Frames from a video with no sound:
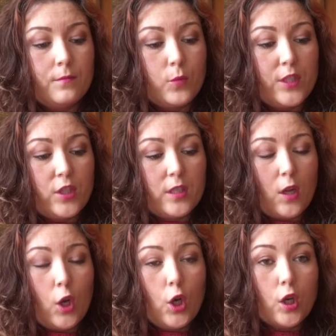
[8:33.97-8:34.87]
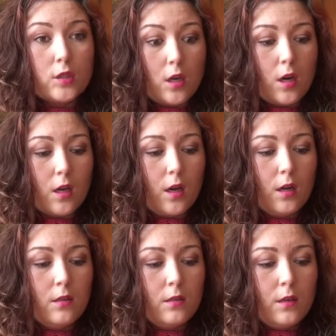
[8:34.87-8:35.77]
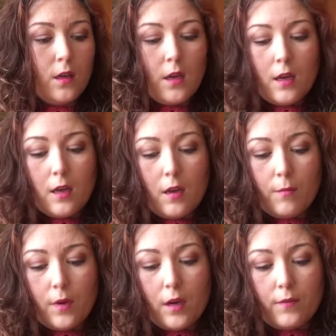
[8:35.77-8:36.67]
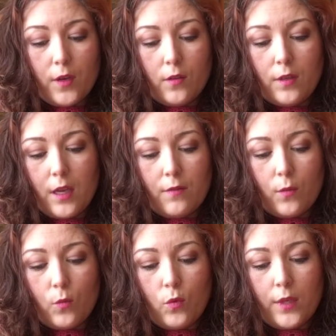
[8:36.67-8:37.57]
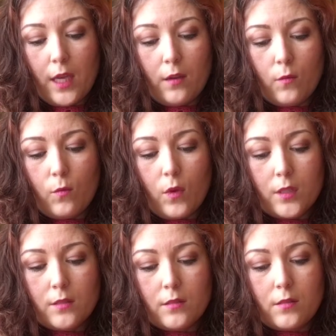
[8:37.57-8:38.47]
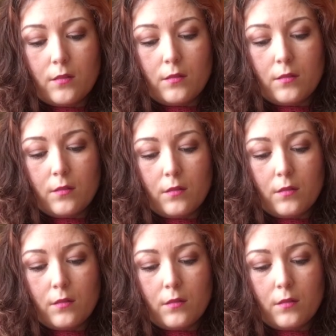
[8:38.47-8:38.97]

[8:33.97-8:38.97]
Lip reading: which is a lot darker. I've only ever worn it once